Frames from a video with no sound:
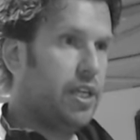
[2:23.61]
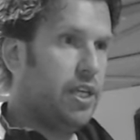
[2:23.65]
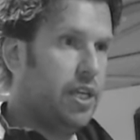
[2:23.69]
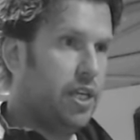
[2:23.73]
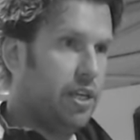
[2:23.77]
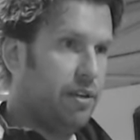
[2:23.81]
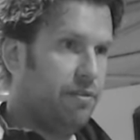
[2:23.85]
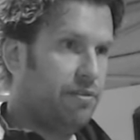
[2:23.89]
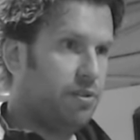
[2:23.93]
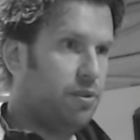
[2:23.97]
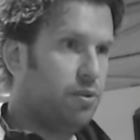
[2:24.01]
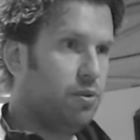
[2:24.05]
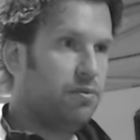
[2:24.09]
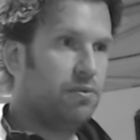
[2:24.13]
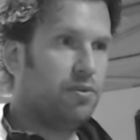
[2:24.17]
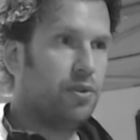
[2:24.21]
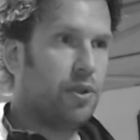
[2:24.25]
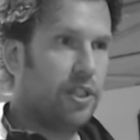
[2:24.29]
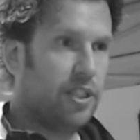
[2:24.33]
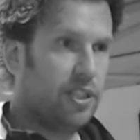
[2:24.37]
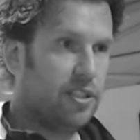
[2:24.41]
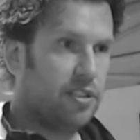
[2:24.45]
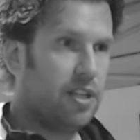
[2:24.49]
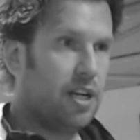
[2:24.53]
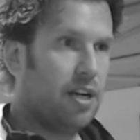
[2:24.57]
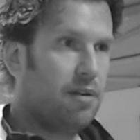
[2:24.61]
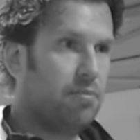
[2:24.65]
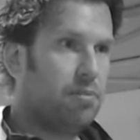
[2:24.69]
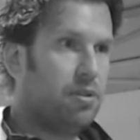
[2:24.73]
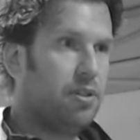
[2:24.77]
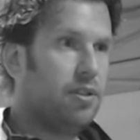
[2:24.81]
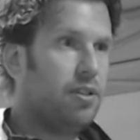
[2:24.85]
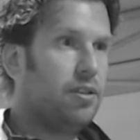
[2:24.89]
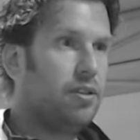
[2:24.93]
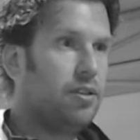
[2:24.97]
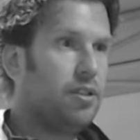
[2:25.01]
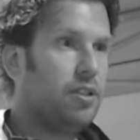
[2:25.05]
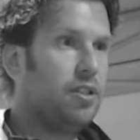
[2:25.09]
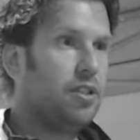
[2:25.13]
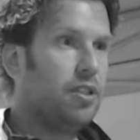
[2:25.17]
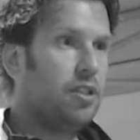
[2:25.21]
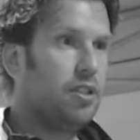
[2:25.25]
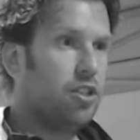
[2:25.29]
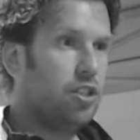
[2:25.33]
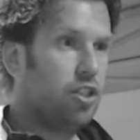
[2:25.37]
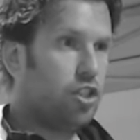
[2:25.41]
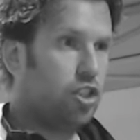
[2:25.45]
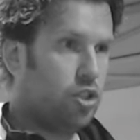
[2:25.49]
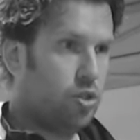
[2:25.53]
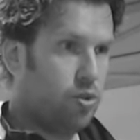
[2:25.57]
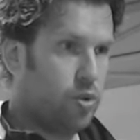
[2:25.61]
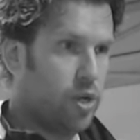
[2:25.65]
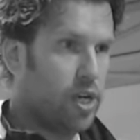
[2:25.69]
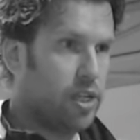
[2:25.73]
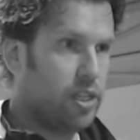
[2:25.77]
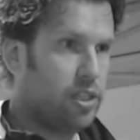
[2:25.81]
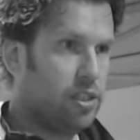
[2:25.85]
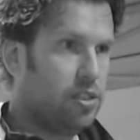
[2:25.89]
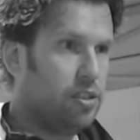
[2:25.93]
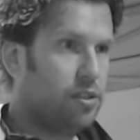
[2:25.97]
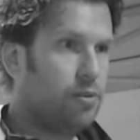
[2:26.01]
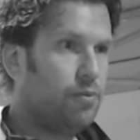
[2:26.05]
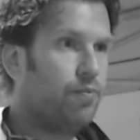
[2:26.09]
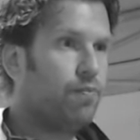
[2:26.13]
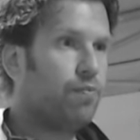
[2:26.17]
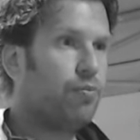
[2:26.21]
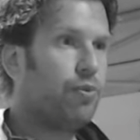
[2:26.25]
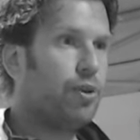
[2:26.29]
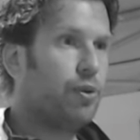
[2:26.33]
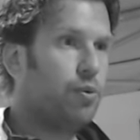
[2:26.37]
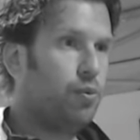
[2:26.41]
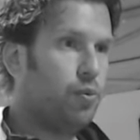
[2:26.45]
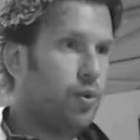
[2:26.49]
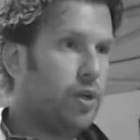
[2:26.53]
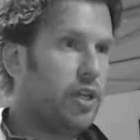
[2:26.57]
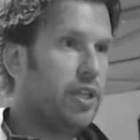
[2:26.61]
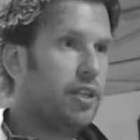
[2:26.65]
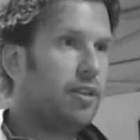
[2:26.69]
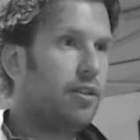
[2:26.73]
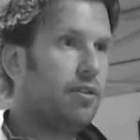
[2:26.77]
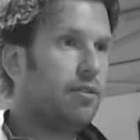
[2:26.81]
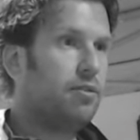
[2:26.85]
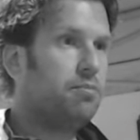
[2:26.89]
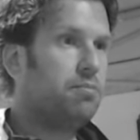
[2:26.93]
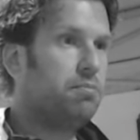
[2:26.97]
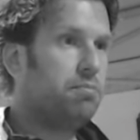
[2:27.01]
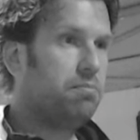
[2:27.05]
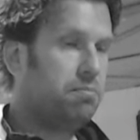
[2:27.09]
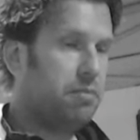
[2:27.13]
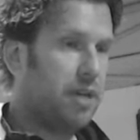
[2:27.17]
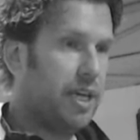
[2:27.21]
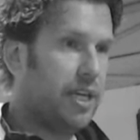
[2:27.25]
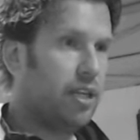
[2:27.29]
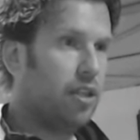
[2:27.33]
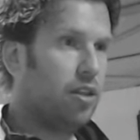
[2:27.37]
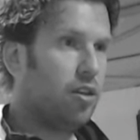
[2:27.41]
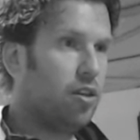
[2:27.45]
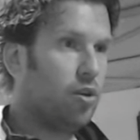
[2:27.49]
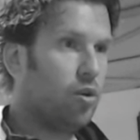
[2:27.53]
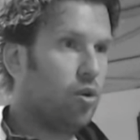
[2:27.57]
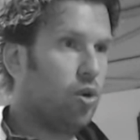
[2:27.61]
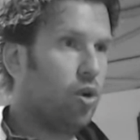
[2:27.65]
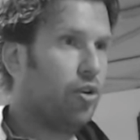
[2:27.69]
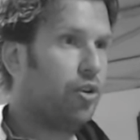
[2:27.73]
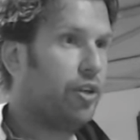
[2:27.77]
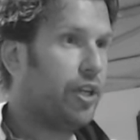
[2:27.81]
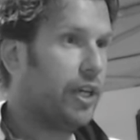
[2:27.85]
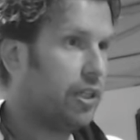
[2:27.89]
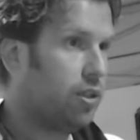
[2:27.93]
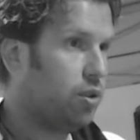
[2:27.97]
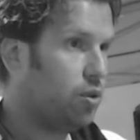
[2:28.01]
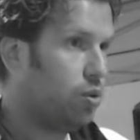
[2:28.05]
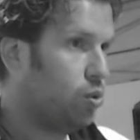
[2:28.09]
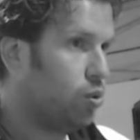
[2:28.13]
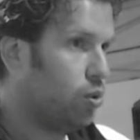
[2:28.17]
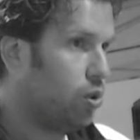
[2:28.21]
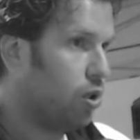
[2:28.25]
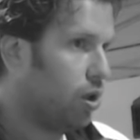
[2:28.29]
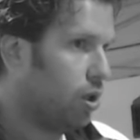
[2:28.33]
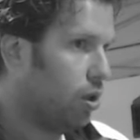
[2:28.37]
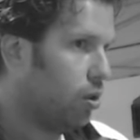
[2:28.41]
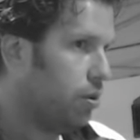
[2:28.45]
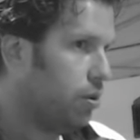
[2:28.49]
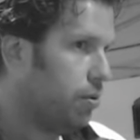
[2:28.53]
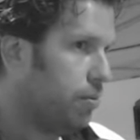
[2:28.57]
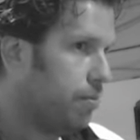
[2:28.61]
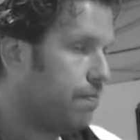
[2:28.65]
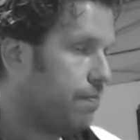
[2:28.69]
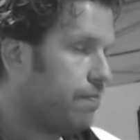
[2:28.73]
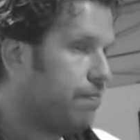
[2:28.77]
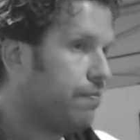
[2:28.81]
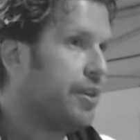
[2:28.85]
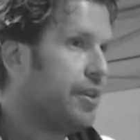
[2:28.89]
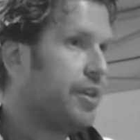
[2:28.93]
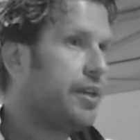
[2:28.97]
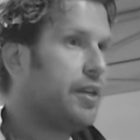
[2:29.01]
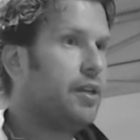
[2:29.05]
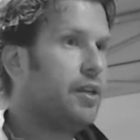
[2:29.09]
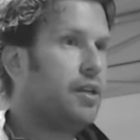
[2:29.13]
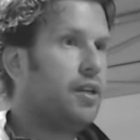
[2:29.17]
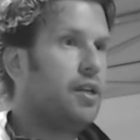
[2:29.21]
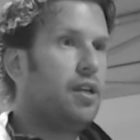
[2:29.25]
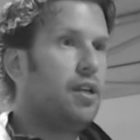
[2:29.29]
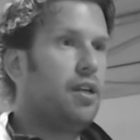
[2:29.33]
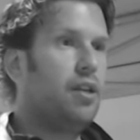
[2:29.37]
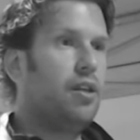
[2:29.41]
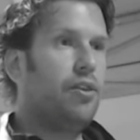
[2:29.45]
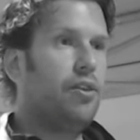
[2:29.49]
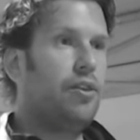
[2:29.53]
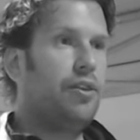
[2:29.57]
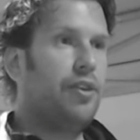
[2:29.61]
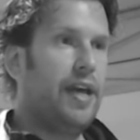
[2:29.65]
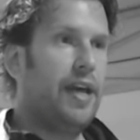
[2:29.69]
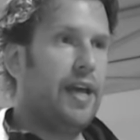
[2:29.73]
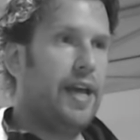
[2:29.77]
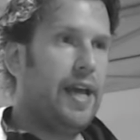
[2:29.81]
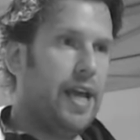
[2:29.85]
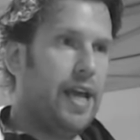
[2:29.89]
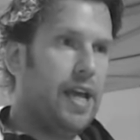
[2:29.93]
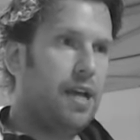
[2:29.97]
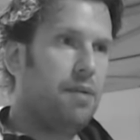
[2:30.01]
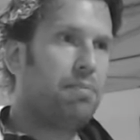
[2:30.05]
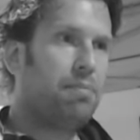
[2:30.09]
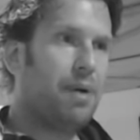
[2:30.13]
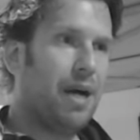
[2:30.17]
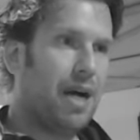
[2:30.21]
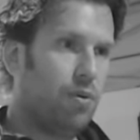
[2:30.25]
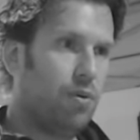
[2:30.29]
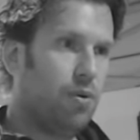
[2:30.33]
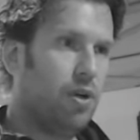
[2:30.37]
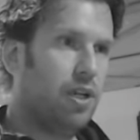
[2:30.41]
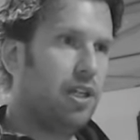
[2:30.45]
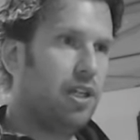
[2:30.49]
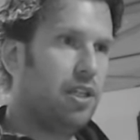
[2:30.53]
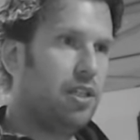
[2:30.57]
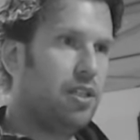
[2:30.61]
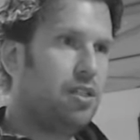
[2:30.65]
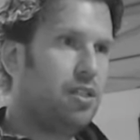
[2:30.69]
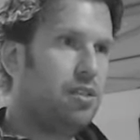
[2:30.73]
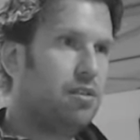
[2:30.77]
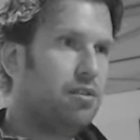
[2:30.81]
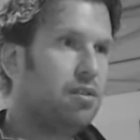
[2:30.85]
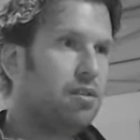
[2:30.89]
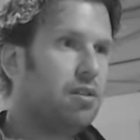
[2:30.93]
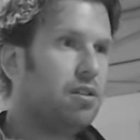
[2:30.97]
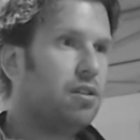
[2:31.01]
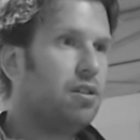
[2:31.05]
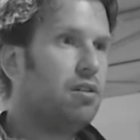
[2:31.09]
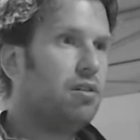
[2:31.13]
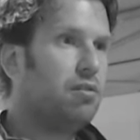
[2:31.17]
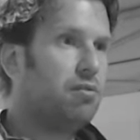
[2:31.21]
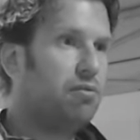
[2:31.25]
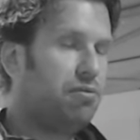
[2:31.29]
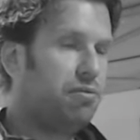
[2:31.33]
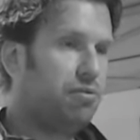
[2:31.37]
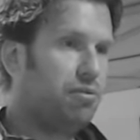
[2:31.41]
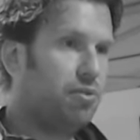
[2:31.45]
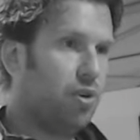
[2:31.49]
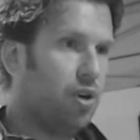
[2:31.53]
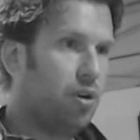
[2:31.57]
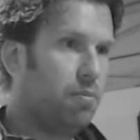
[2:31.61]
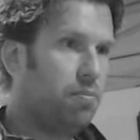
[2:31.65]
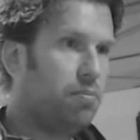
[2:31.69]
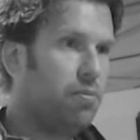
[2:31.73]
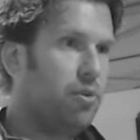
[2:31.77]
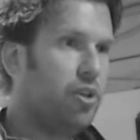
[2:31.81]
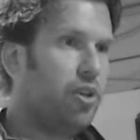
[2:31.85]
if you, for example, struggle with making the contact too low, the hang power clean from